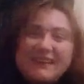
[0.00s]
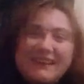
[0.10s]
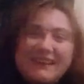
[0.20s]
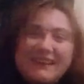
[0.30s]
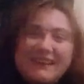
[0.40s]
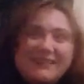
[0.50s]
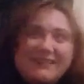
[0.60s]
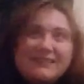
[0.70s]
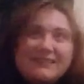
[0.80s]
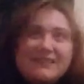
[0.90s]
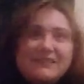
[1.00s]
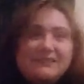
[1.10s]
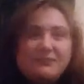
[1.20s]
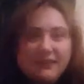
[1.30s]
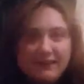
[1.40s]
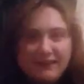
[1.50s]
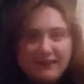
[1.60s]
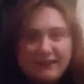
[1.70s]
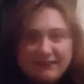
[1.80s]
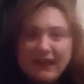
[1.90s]
It's the
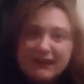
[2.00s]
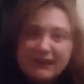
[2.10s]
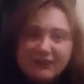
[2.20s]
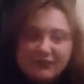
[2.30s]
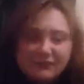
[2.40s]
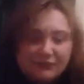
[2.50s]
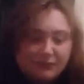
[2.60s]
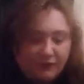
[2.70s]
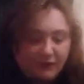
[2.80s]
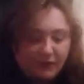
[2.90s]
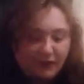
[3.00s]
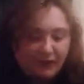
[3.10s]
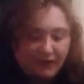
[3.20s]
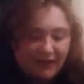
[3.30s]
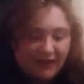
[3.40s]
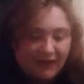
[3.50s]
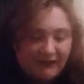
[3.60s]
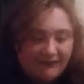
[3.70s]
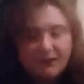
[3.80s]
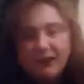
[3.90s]
lack of
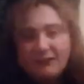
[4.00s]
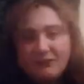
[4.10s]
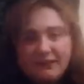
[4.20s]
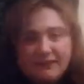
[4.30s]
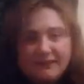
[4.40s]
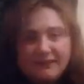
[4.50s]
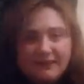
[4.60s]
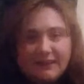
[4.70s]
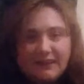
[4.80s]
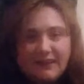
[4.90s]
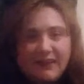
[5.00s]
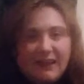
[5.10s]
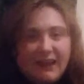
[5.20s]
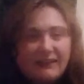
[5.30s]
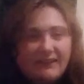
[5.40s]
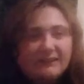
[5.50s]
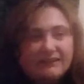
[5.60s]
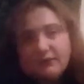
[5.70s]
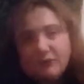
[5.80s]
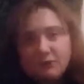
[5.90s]
not having any
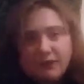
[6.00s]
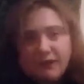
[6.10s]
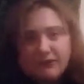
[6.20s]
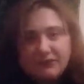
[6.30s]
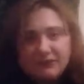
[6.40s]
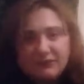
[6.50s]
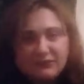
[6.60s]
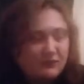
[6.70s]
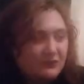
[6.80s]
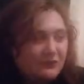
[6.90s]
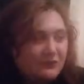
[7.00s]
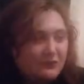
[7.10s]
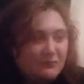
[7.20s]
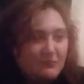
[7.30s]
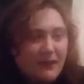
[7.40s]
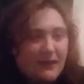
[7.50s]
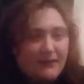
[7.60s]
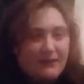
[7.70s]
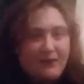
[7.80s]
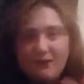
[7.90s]
sexual attraction to
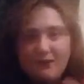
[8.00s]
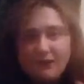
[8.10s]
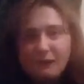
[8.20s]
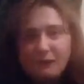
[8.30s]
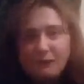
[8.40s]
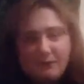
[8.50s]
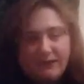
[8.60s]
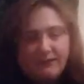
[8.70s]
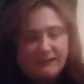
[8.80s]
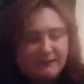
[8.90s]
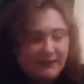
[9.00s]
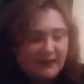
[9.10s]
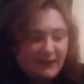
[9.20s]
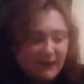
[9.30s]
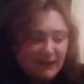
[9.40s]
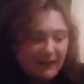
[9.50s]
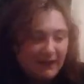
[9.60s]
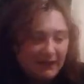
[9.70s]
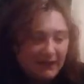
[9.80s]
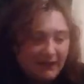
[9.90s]
men or women.
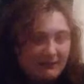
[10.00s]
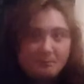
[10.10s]
And